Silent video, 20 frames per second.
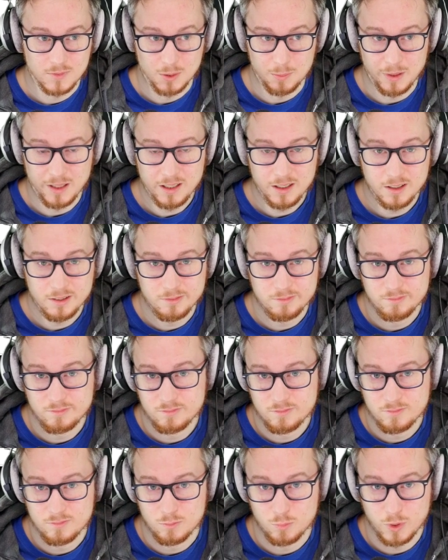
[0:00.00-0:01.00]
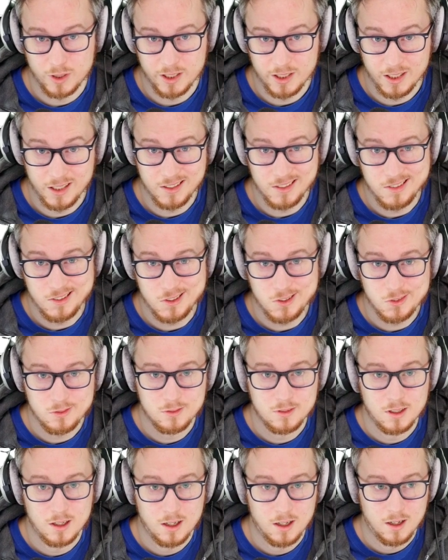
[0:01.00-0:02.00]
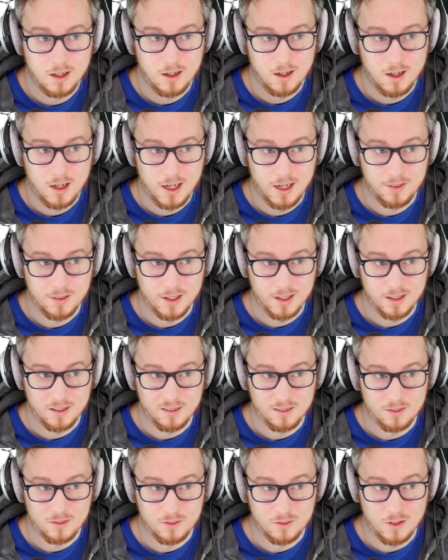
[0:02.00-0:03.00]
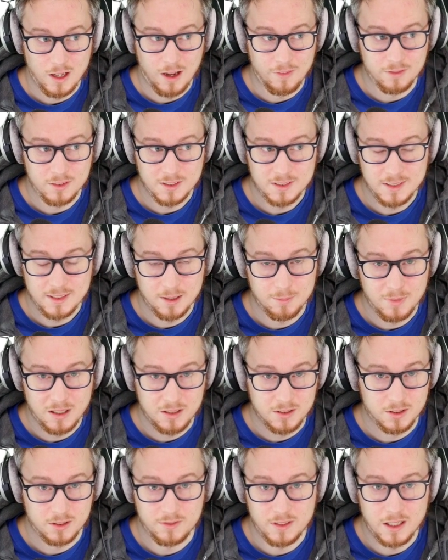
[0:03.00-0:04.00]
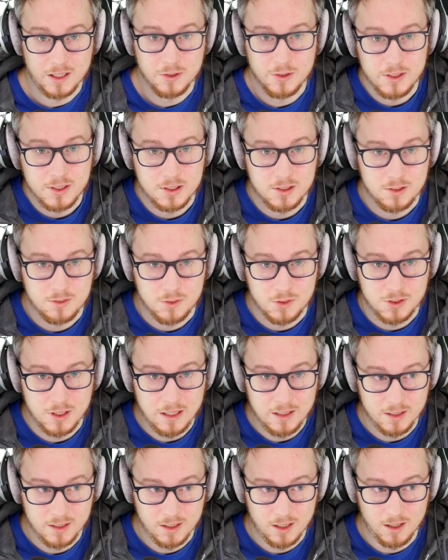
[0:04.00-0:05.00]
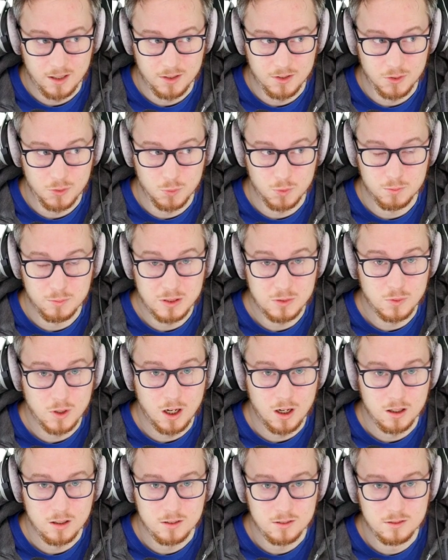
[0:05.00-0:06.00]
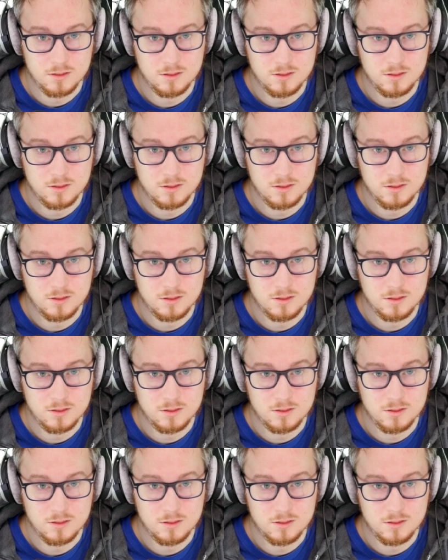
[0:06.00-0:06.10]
pick when it is, and then everything about your evaluations for silent cards will be wrong